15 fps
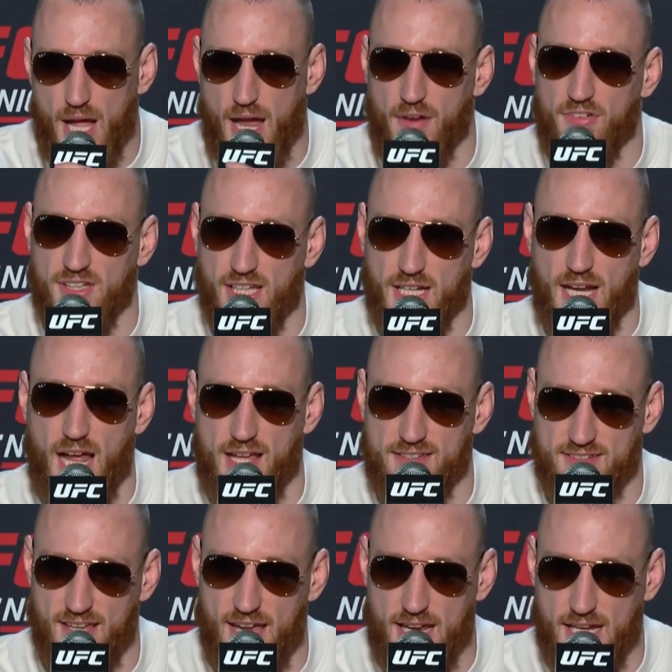Everything that I
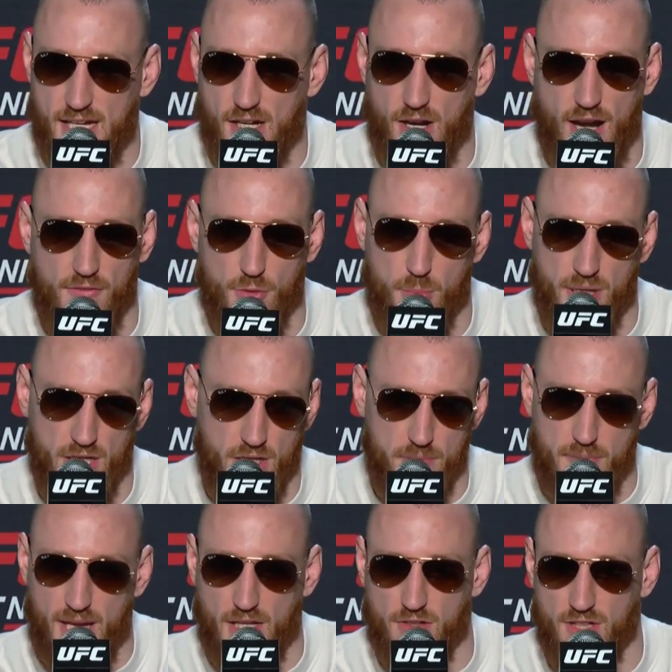say here, everybody can
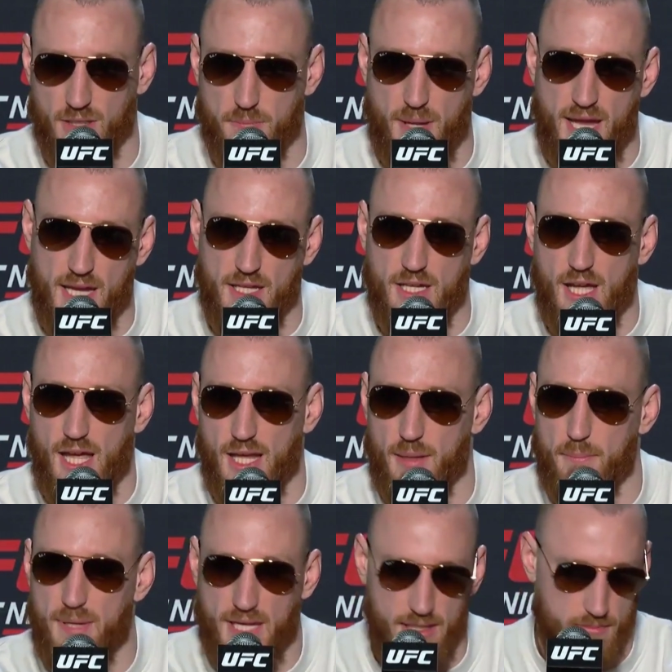make clickbait and a
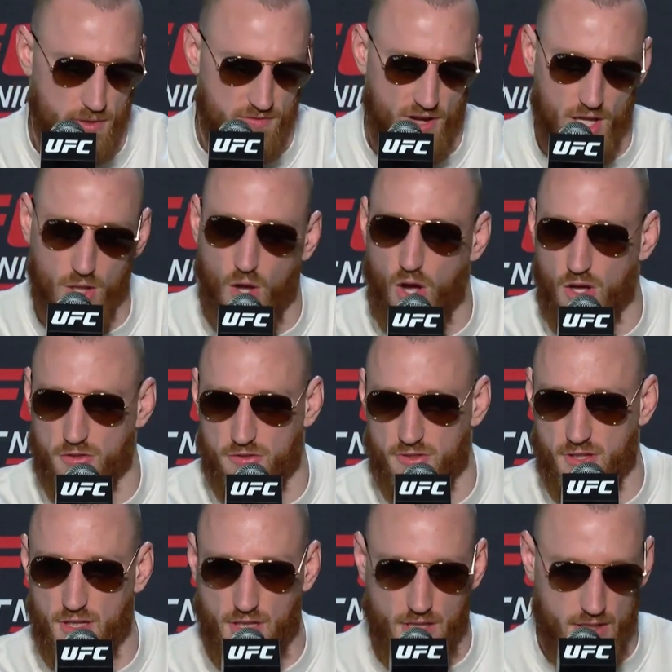meme if I
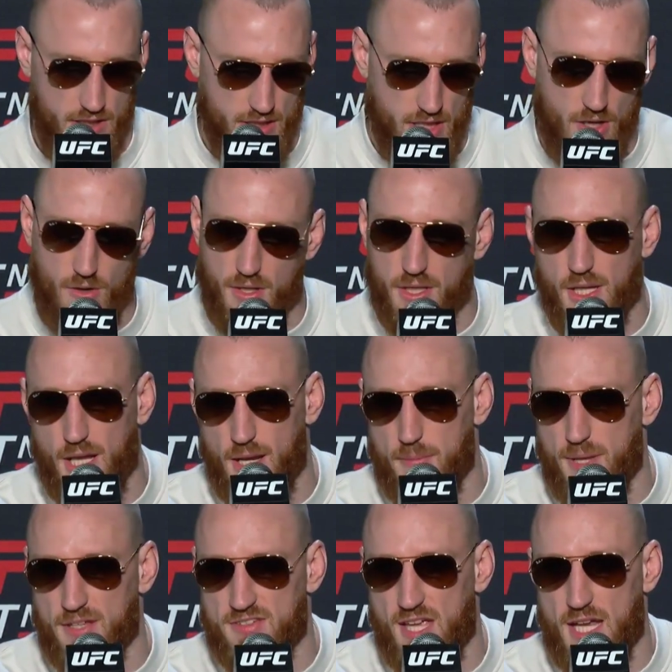lost, you know, and I'm
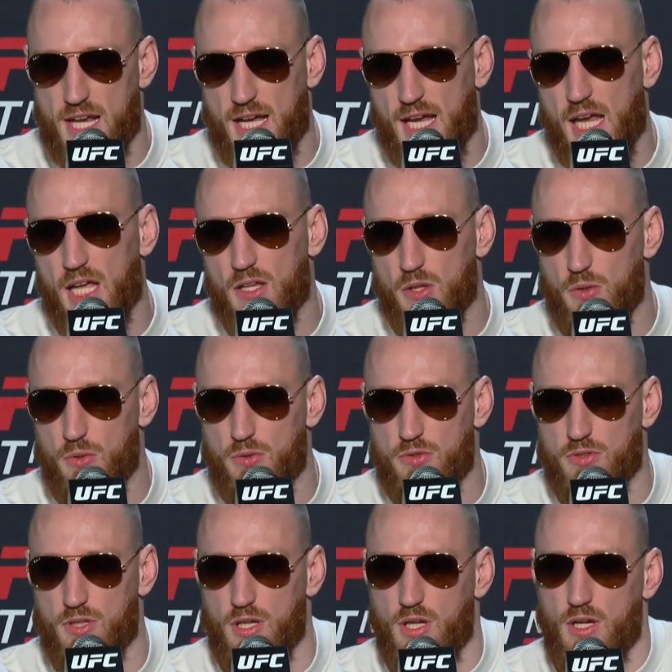not saying I can't
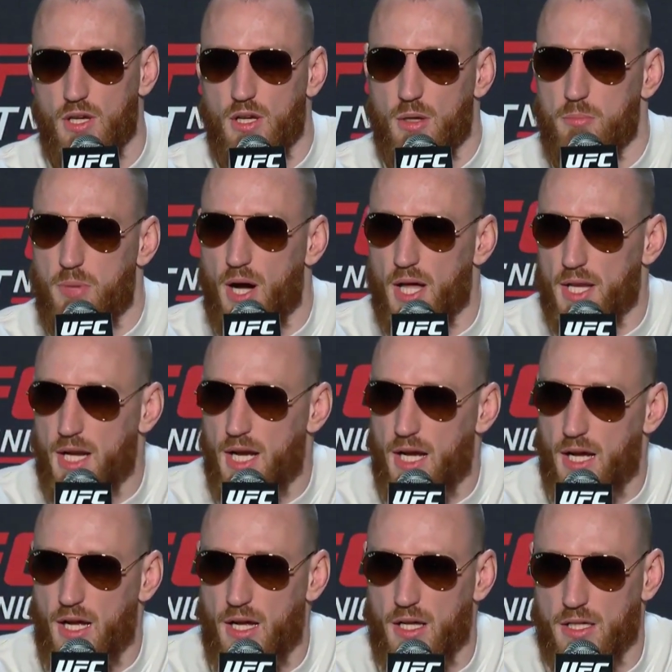lose,
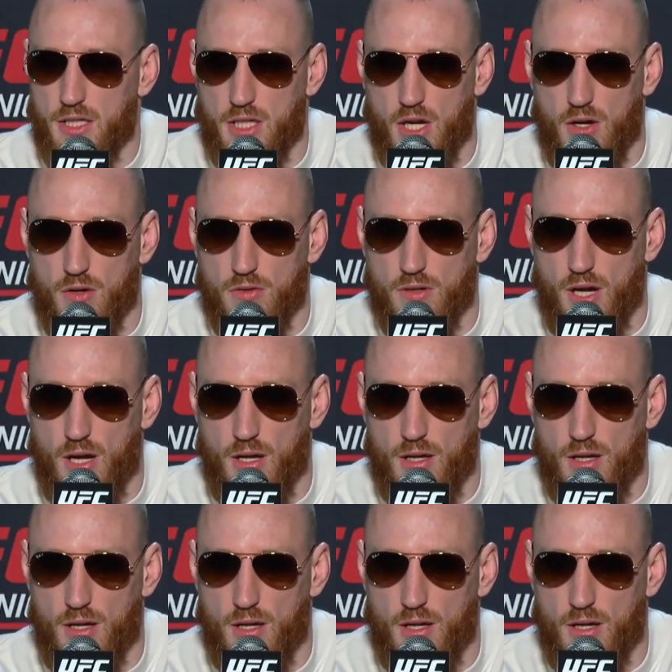but, you know,